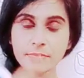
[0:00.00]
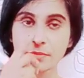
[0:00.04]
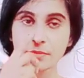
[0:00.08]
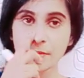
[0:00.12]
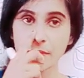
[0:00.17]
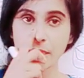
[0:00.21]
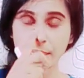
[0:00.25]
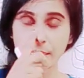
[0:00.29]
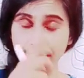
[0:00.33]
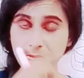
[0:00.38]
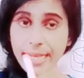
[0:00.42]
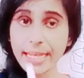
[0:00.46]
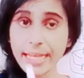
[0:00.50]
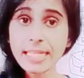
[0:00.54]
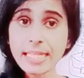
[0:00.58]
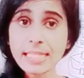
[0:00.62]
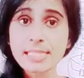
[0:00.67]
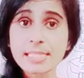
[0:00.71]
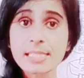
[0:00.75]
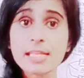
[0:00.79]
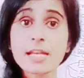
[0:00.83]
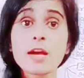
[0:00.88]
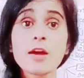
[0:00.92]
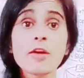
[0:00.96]
Yes,
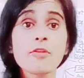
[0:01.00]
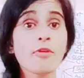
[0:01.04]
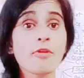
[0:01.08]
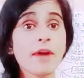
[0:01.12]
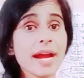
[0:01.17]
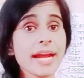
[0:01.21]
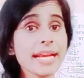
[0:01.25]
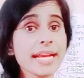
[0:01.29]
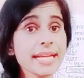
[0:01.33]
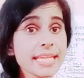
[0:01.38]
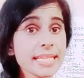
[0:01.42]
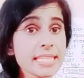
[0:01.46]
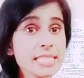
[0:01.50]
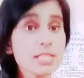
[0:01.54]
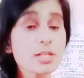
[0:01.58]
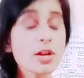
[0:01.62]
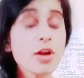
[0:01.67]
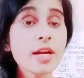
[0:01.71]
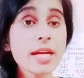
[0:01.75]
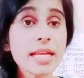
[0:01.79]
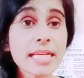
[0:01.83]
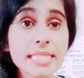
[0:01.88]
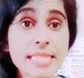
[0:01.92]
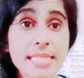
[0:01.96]
why it is called
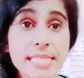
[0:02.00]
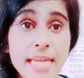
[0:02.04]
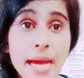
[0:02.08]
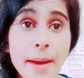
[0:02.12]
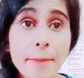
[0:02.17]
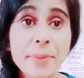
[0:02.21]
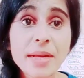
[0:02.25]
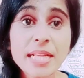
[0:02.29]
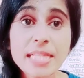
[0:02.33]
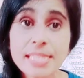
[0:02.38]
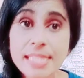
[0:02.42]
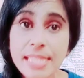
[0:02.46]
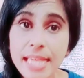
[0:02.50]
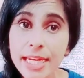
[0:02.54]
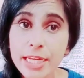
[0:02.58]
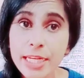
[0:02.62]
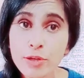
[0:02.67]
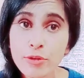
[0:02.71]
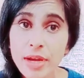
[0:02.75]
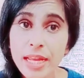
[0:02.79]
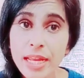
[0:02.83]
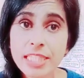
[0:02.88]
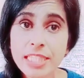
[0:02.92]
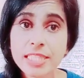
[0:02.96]
as double
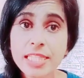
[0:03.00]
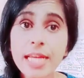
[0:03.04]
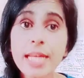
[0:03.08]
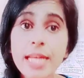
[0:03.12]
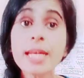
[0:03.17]
circulation?